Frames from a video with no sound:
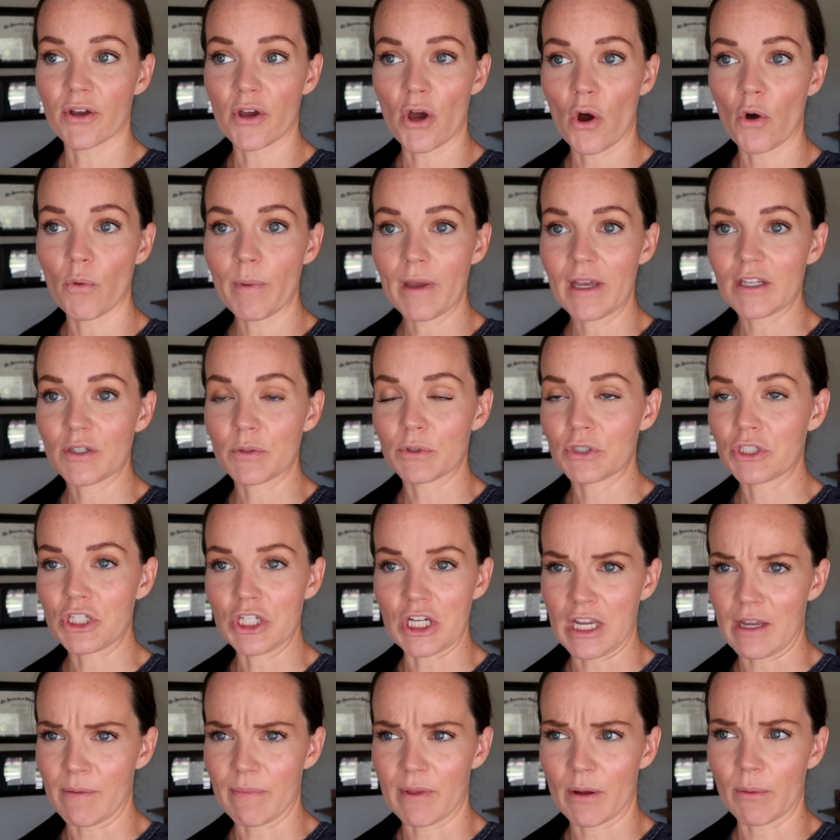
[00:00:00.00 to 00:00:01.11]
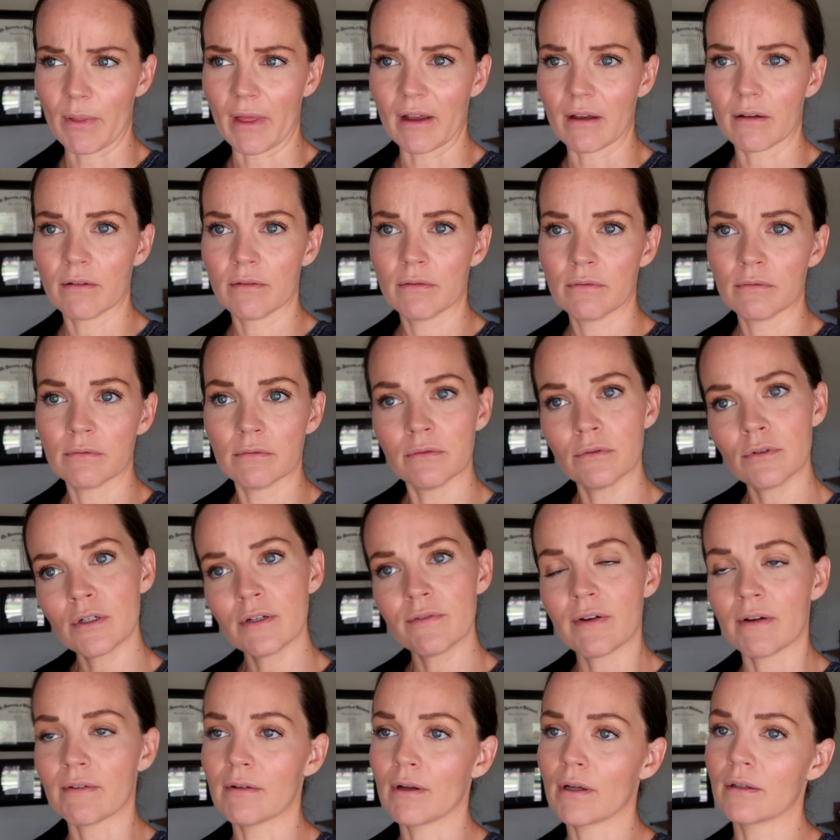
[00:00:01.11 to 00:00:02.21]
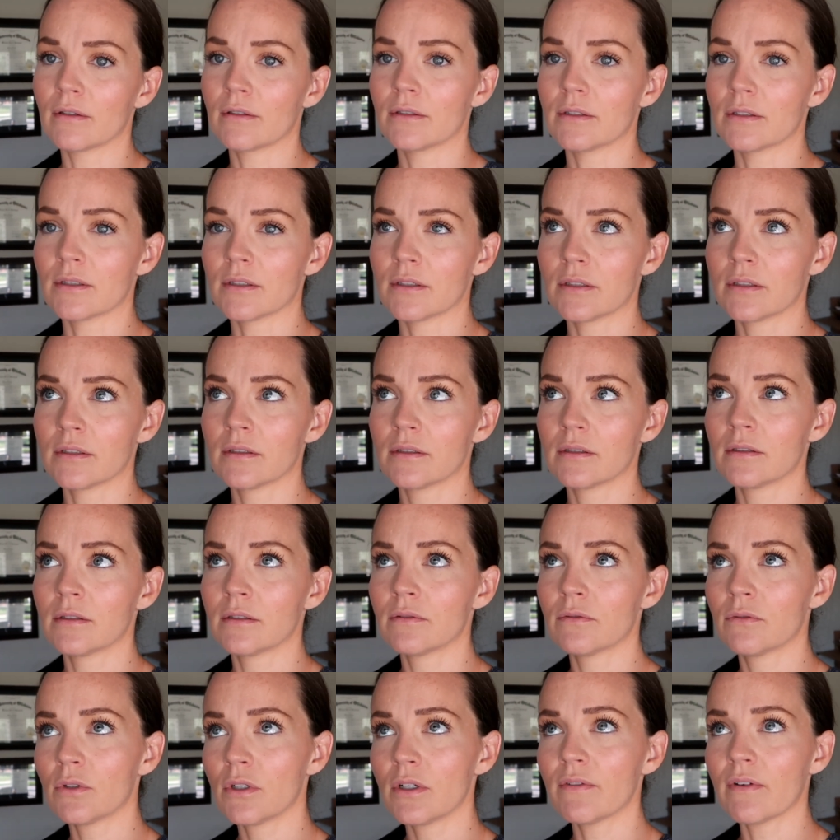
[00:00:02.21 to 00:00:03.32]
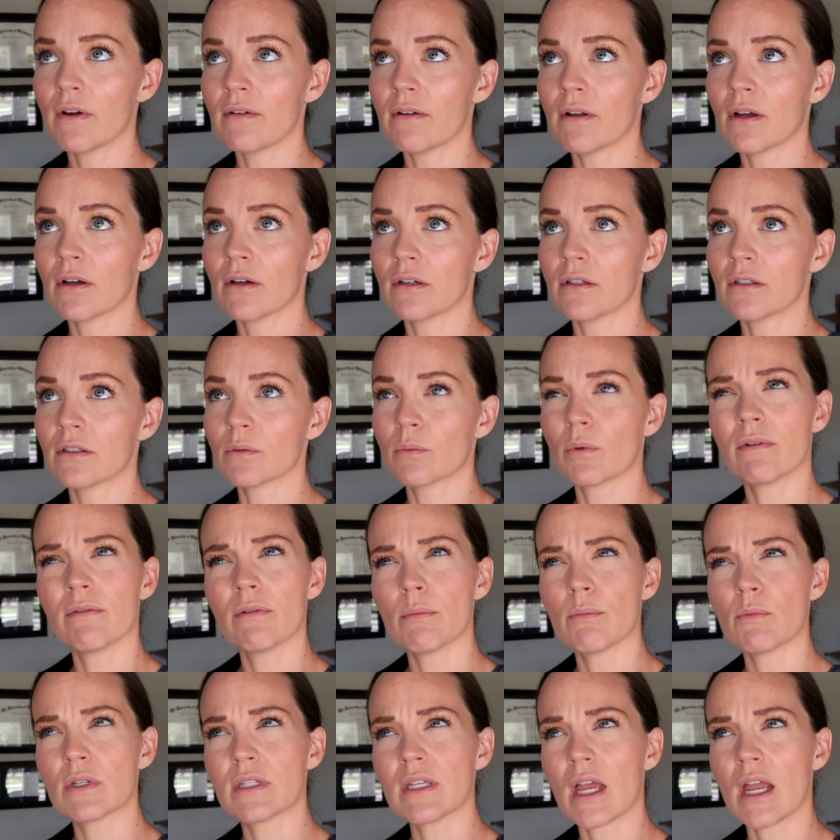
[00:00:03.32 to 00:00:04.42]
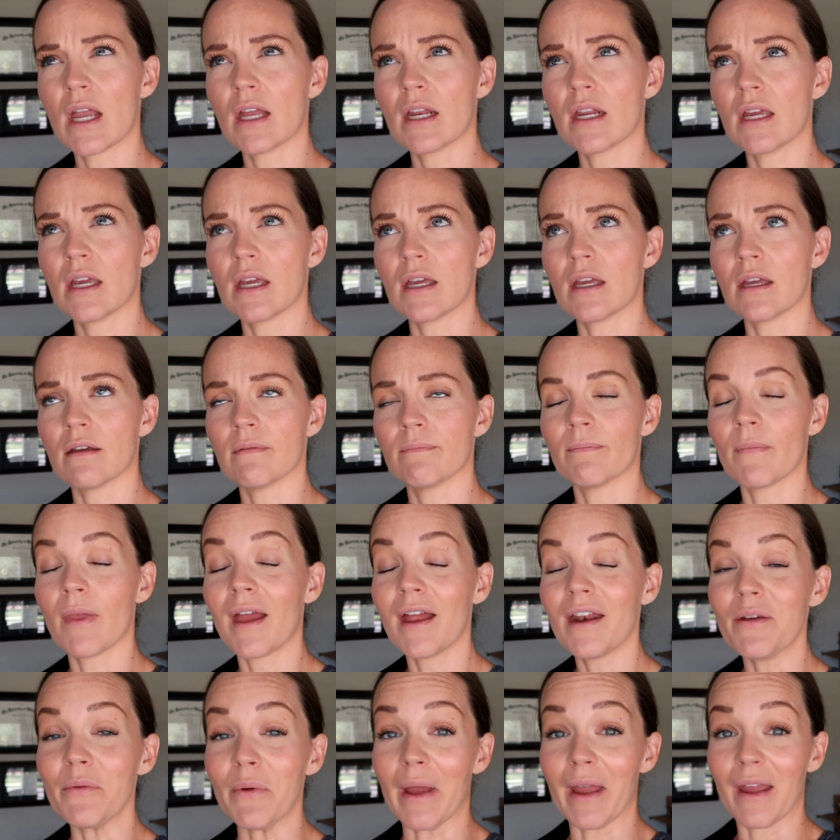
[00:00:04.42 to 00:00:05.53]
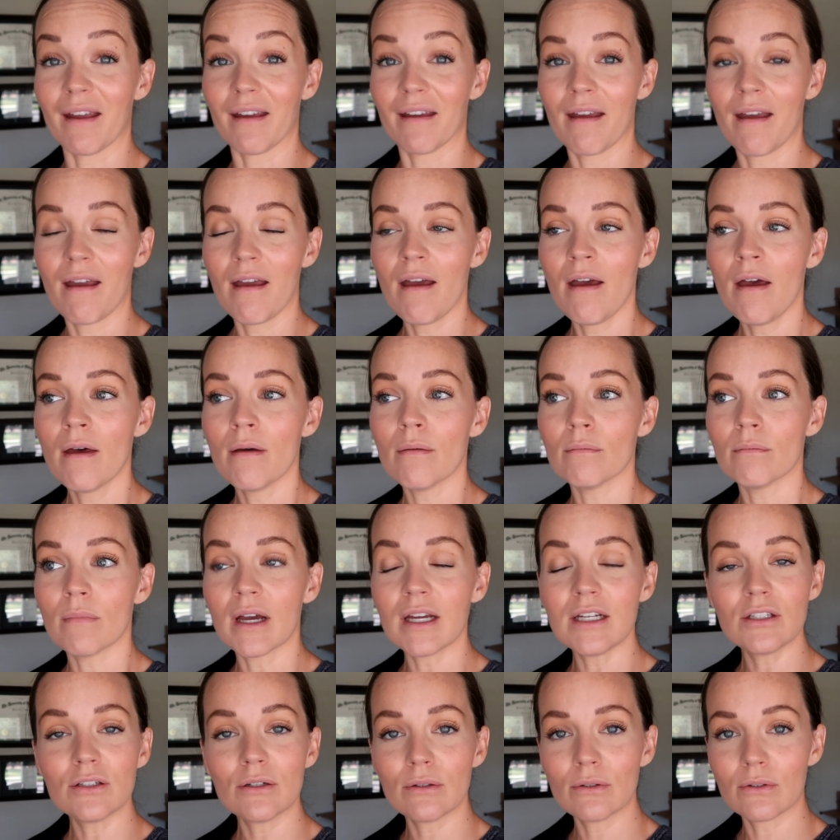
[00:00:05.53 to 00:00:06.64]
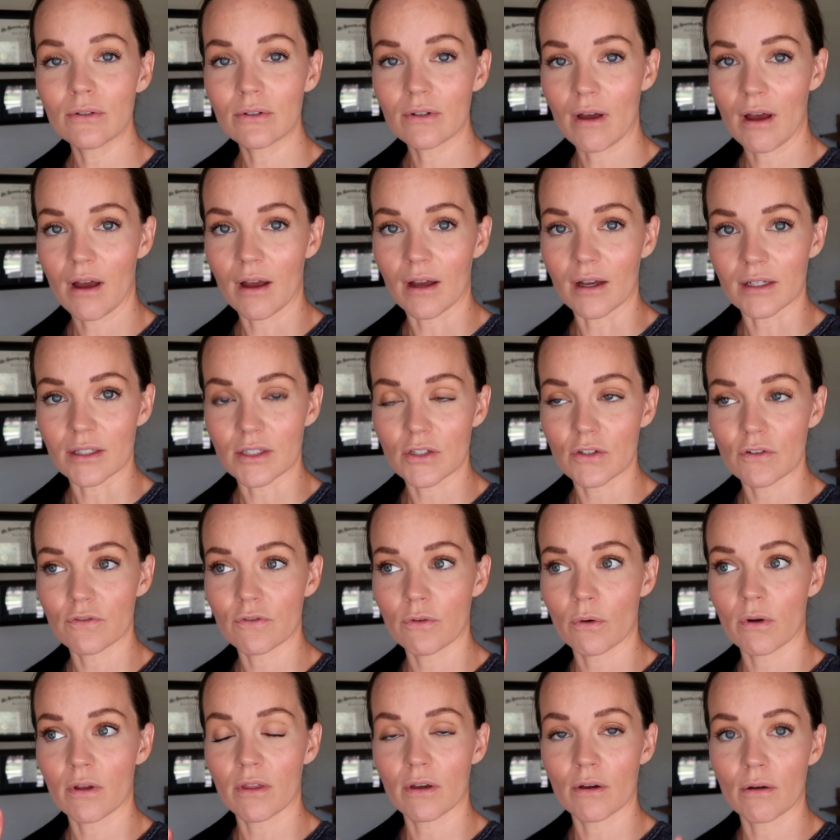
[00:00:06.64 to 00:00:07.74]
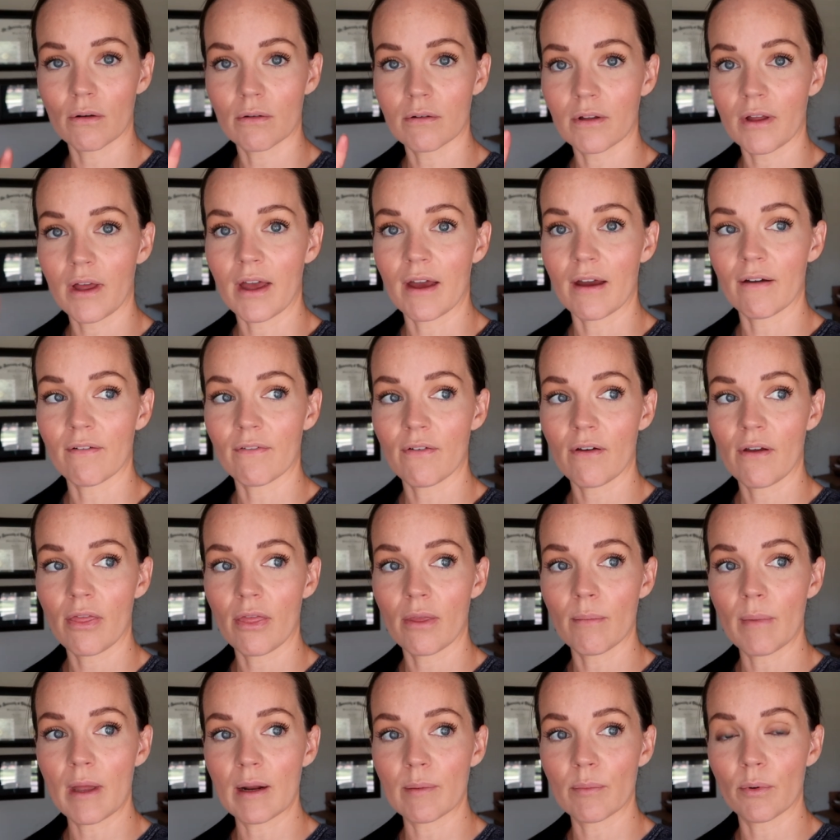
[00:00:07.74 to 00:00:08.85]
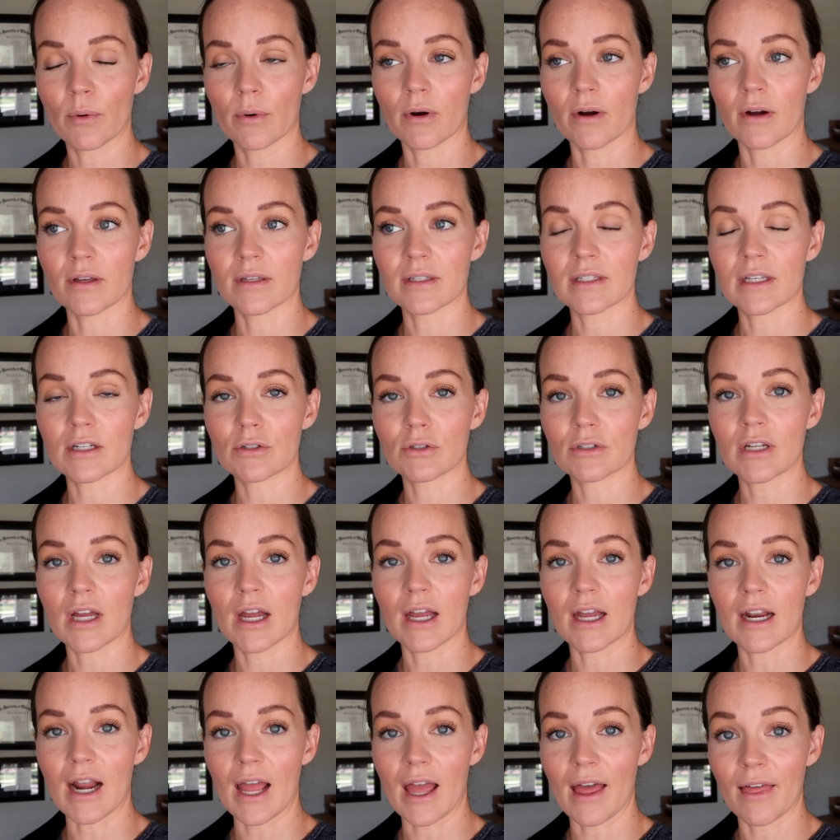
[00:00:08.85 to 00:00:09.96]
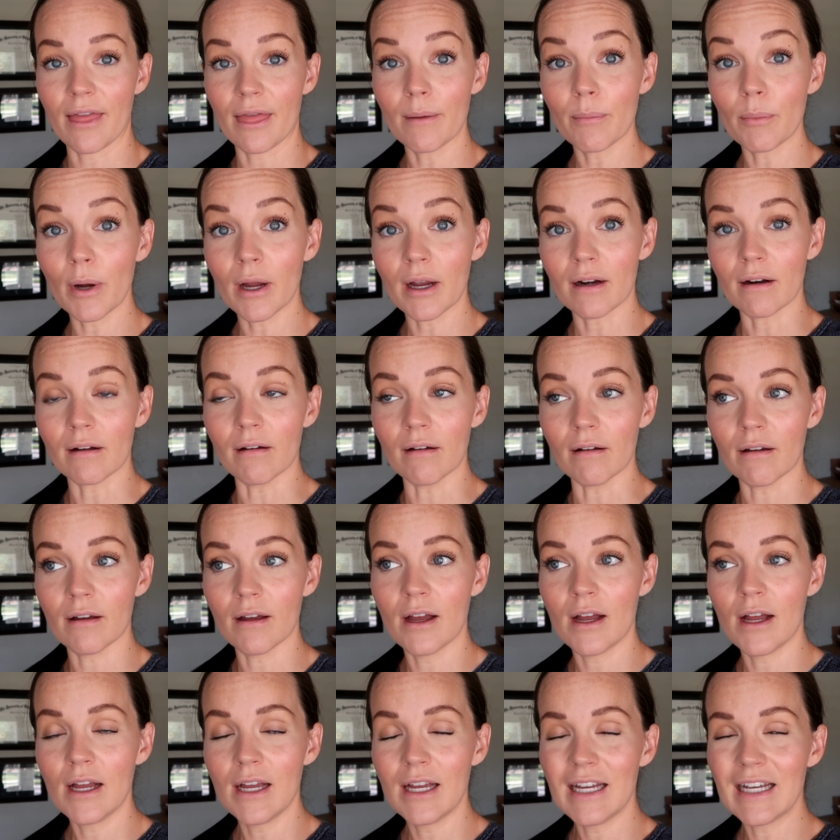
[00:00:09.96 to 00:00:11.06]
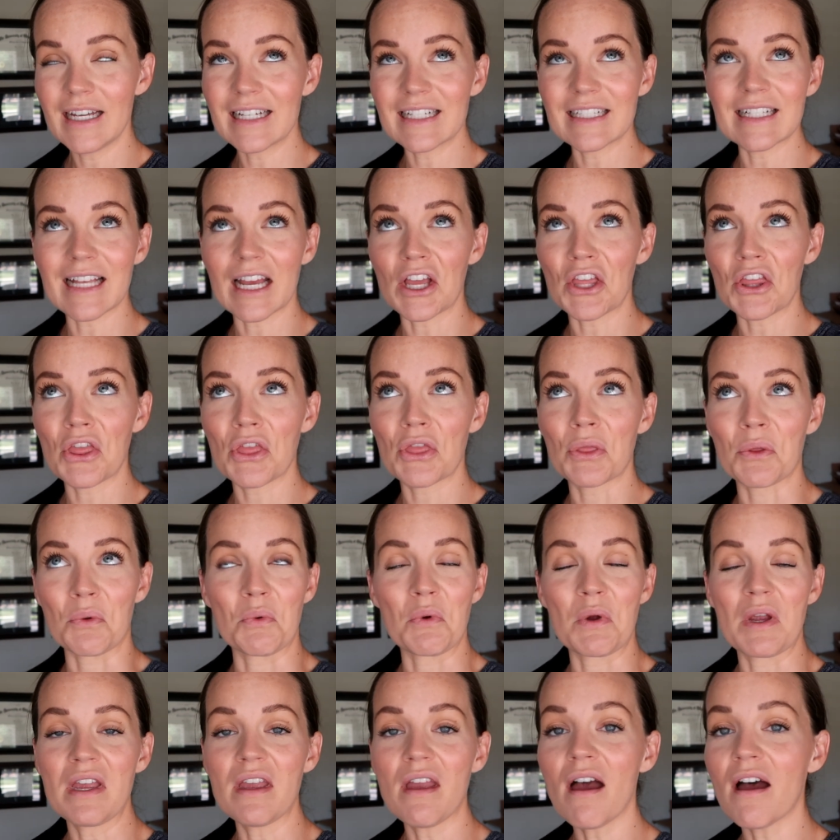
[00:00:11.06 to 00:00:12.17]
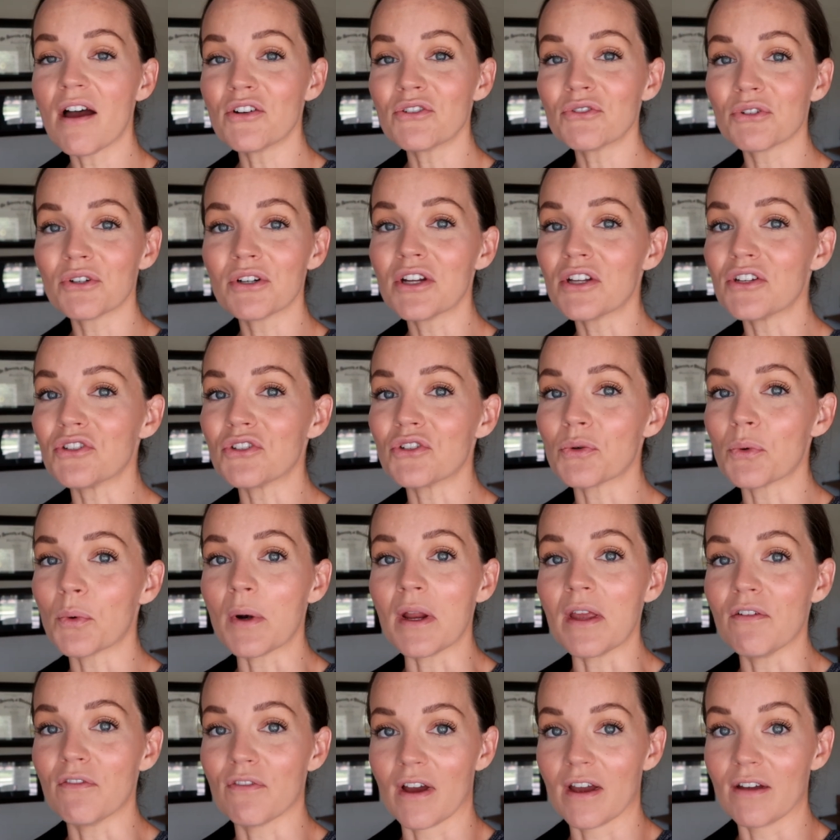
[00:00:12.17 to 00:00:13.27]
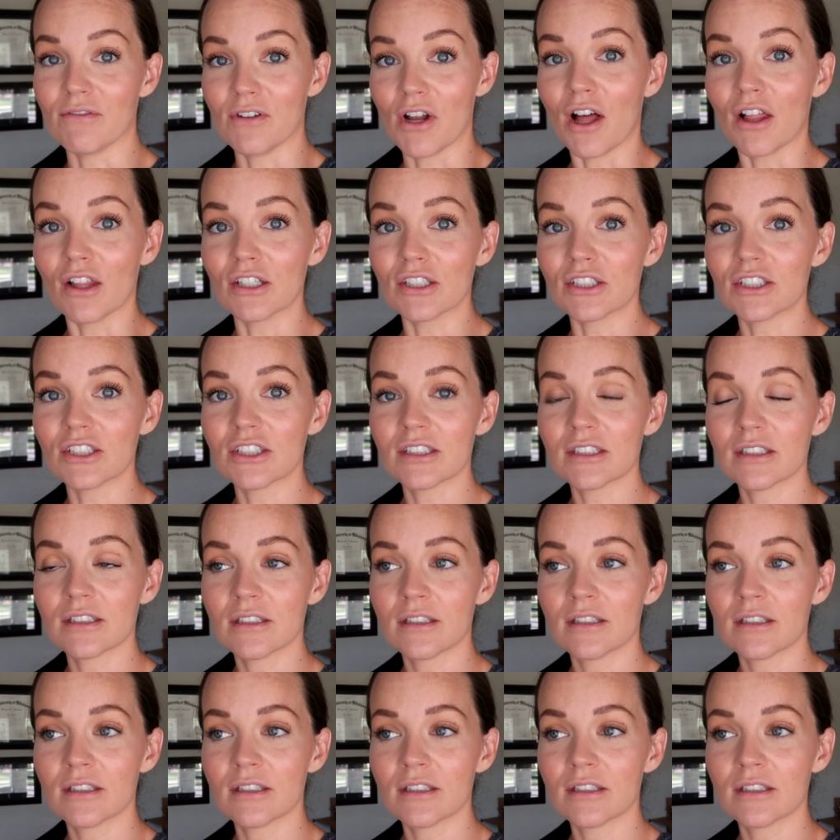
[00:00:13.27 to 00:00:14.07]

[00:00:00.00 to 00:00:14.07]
co-pays were cheap. They were like $45. One of them was $80. Anyway, my total cost for the Gonal-F, the Menopur, Cetrotide, and the Pregnol is like $325.